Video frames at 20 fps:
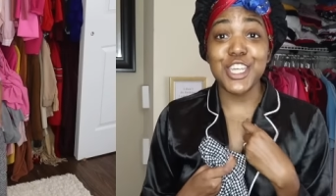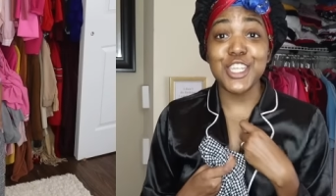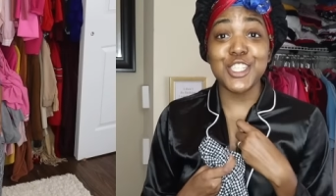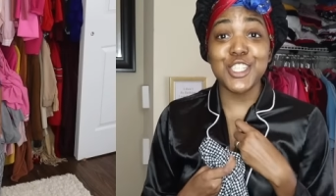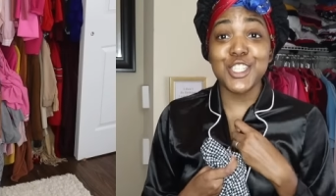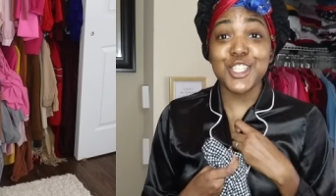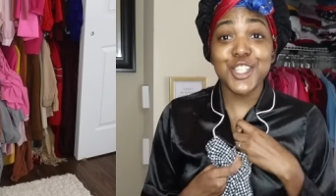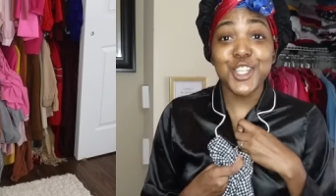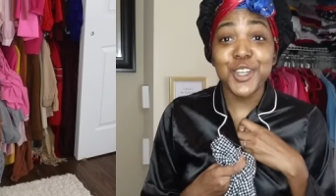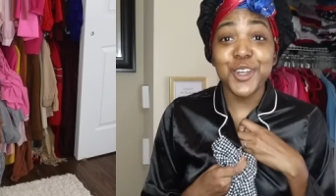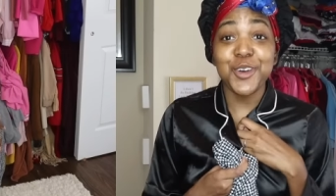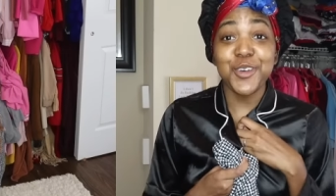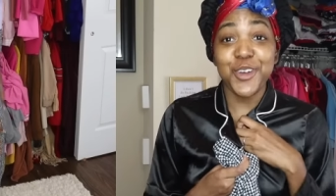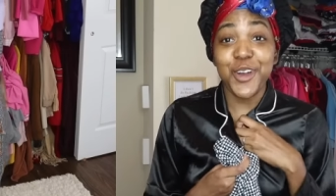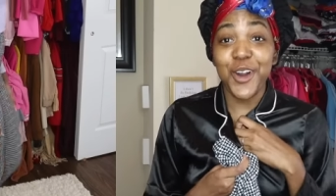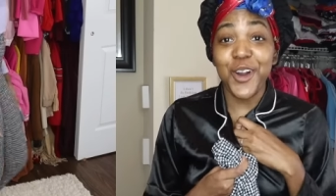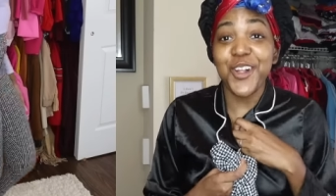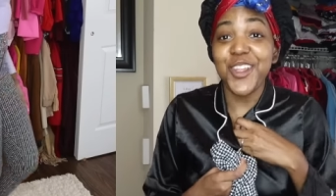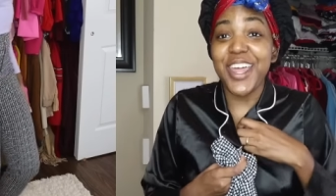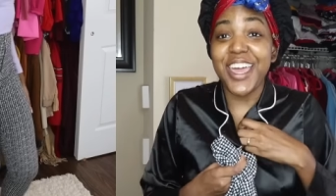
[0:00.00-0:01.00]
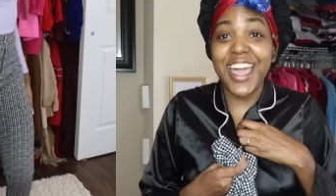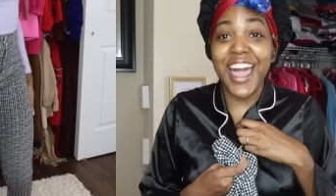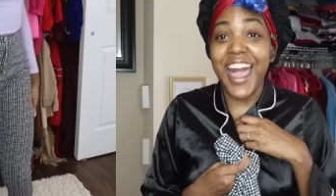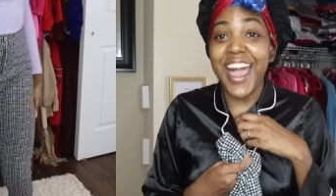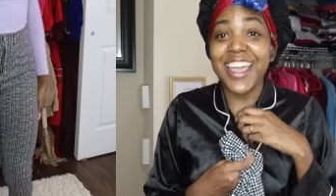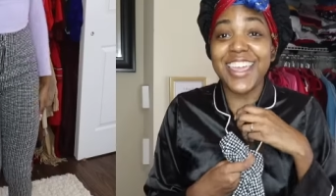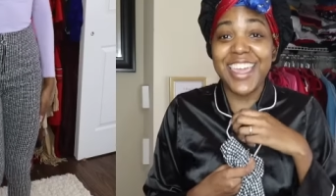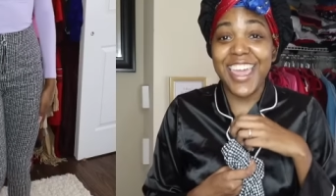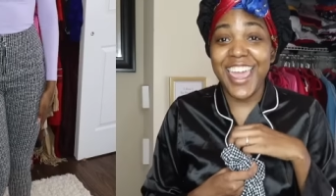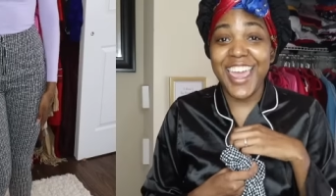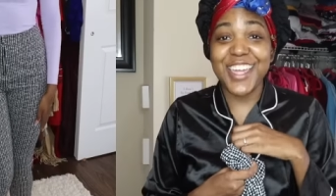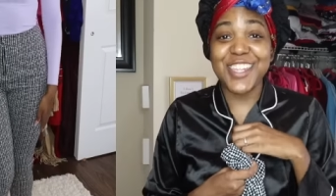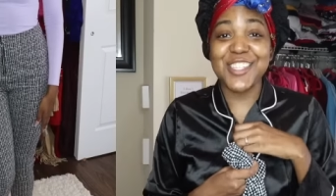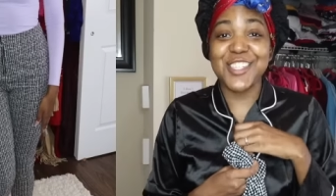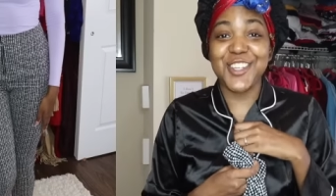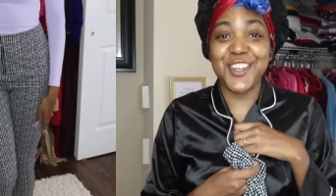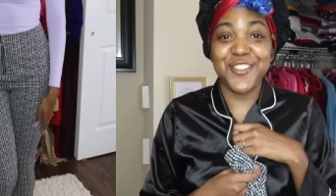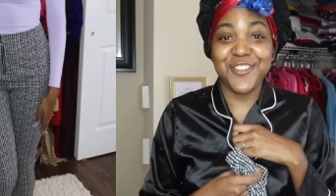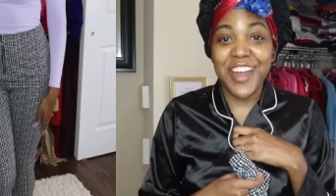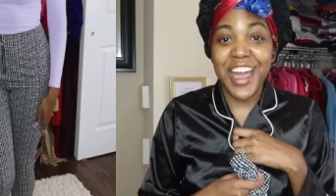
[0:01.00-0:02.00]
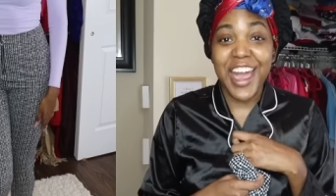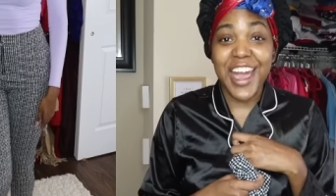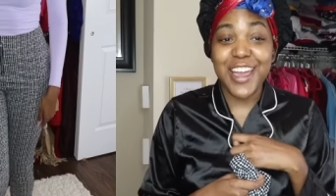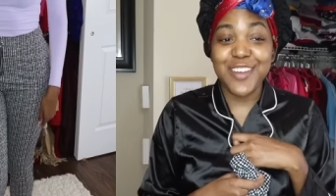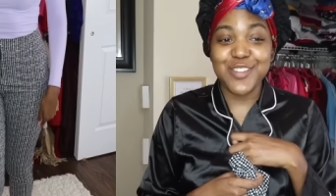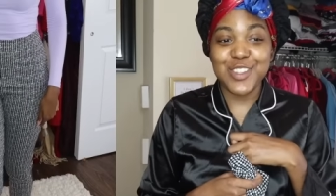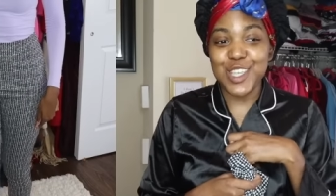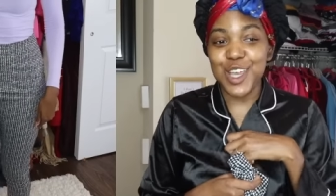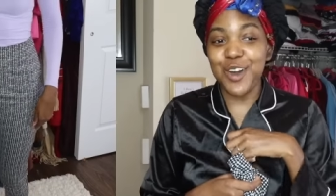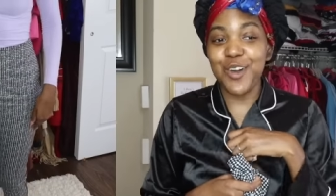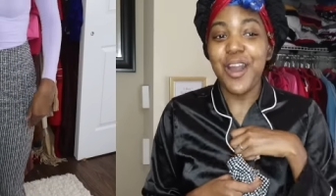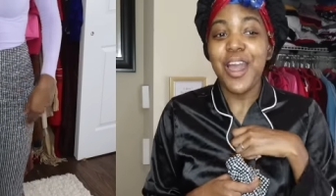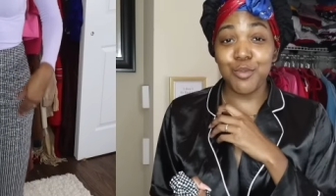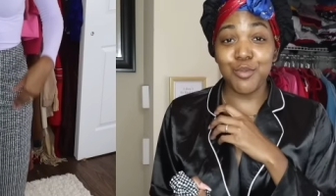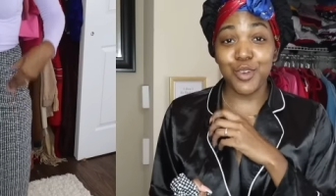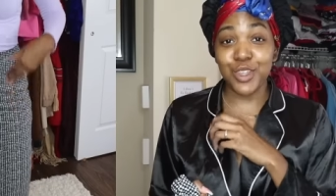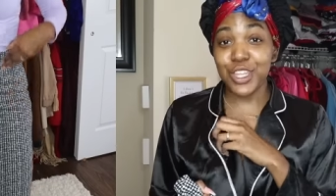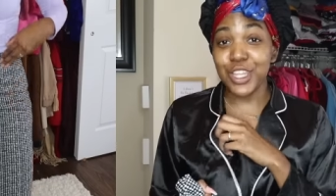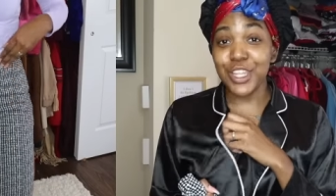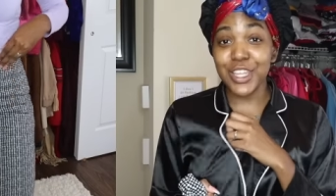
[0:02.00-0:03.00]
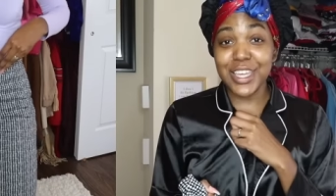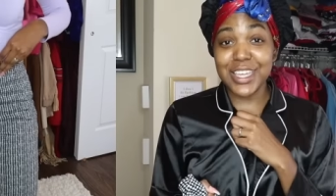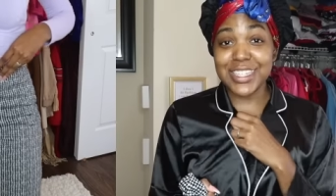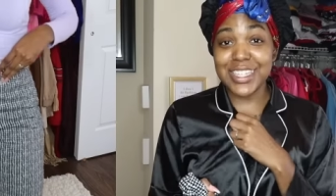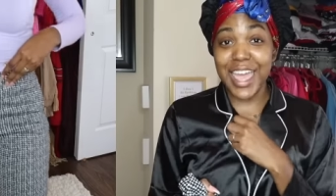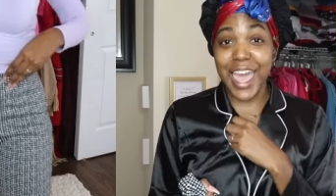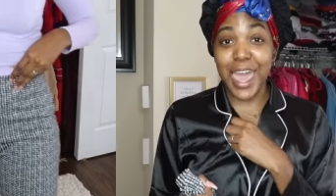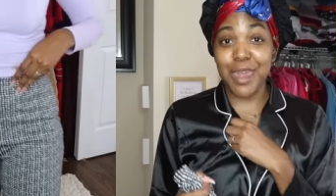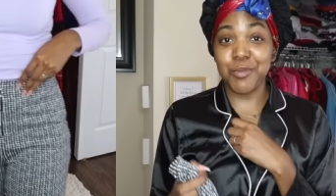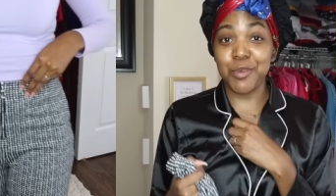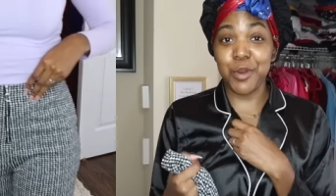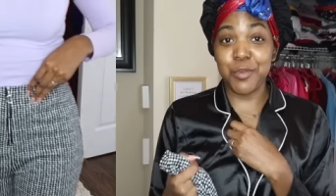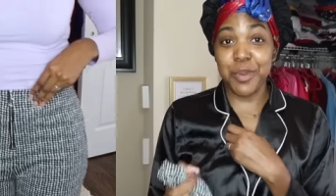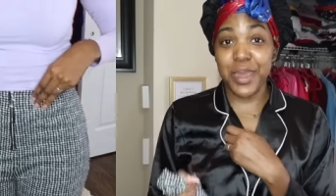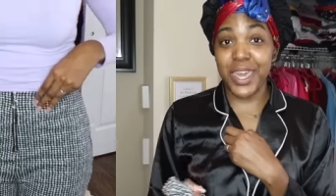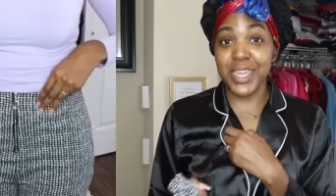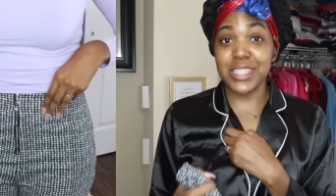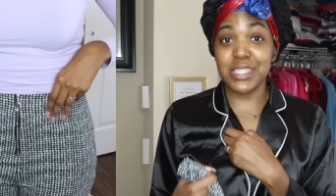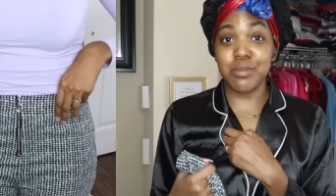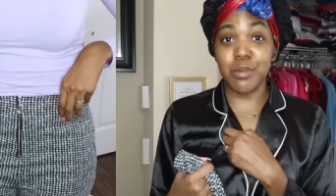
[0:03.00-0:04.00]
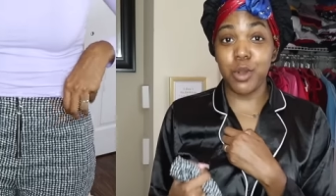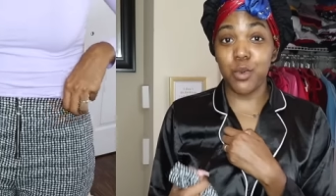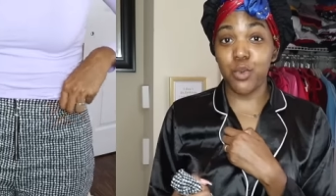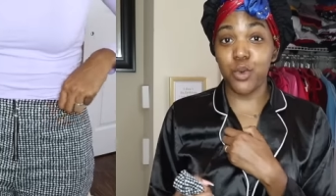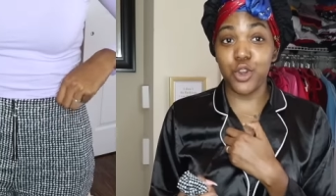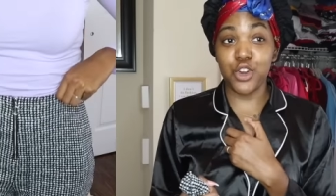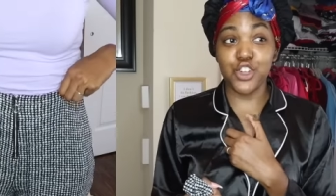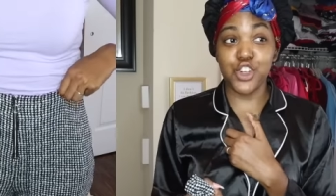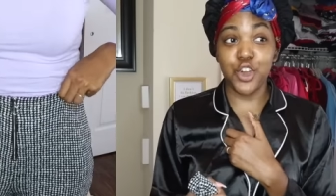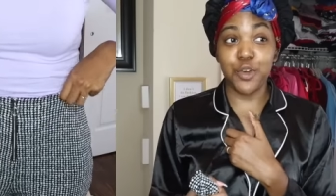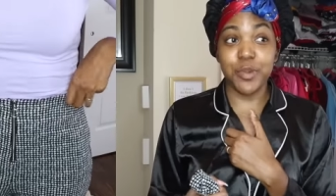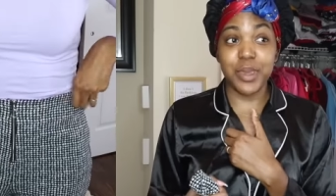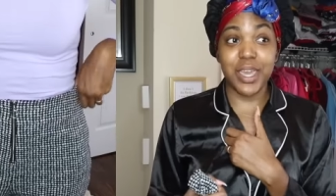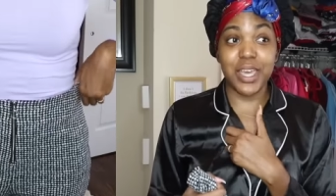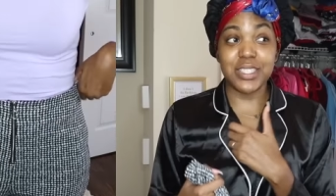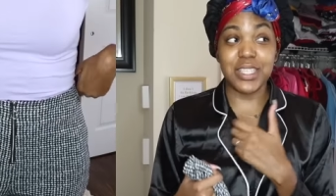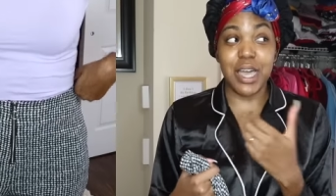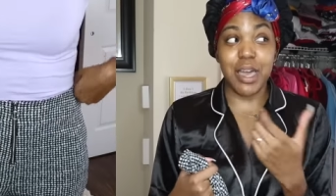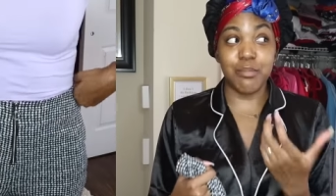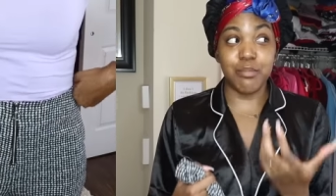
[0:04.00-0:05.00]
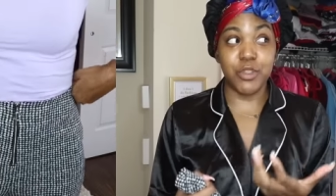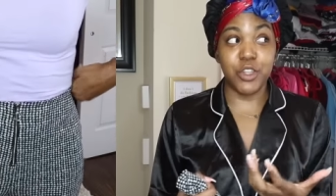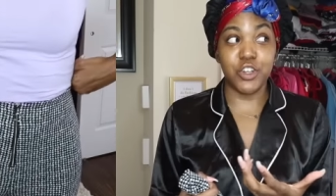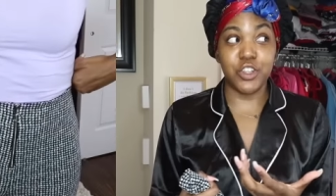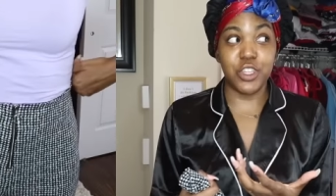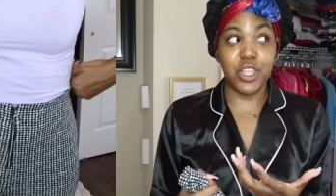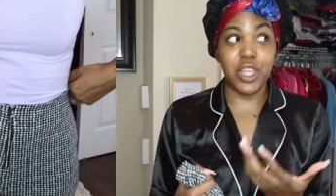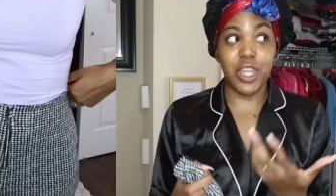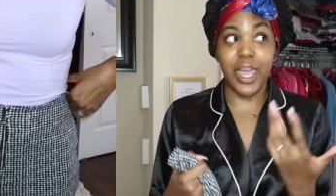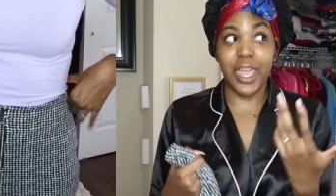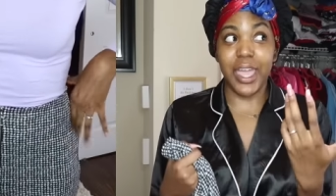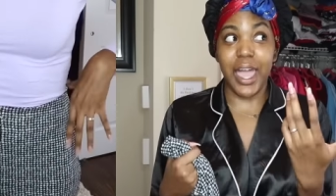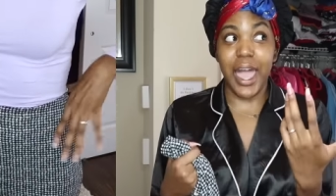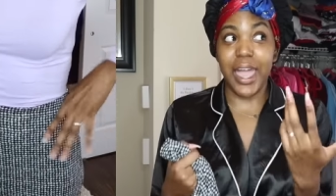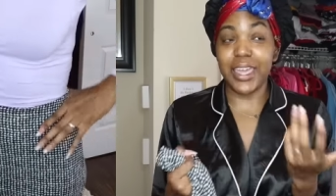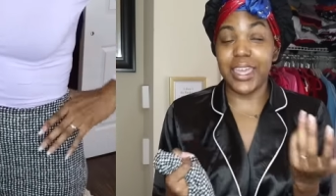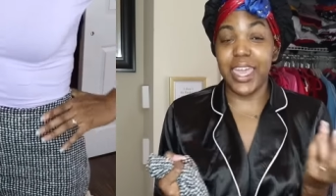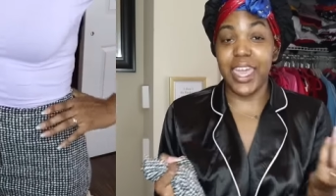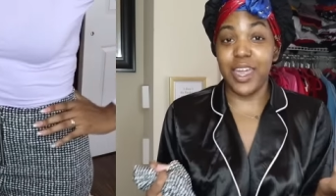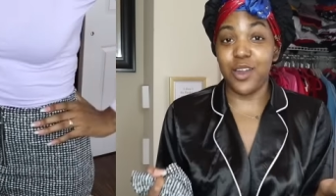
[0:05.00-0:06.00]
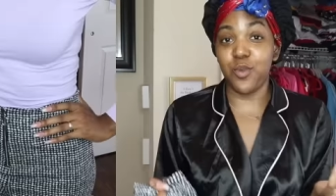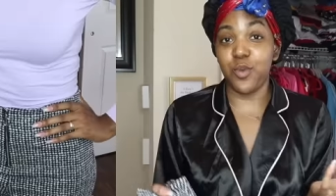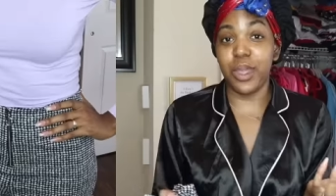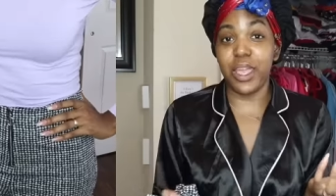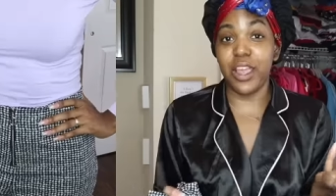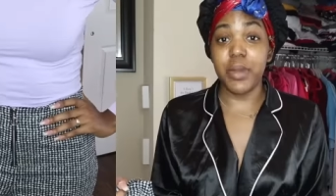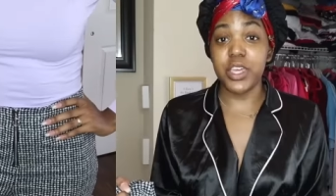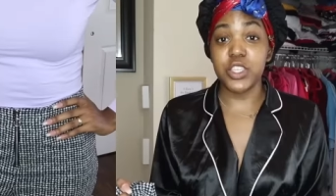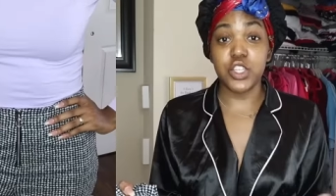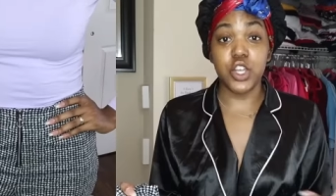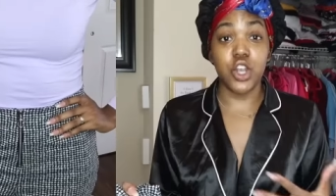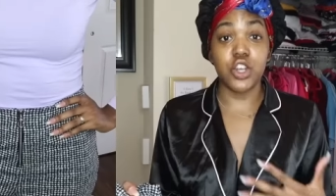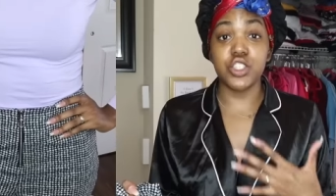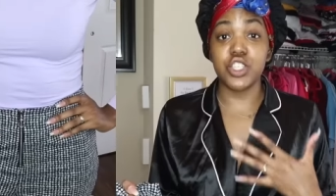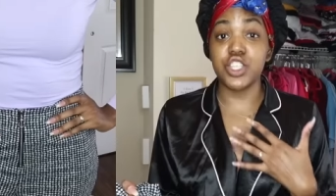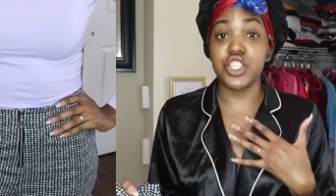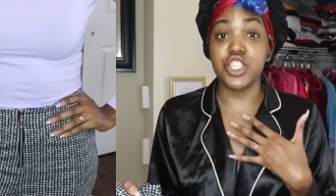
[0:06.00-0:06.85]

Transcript: It's too cold. Like, I can't survive. So I'm really looking to add more pants to my wardrobe because I'm literally like, I can't wear my skirt.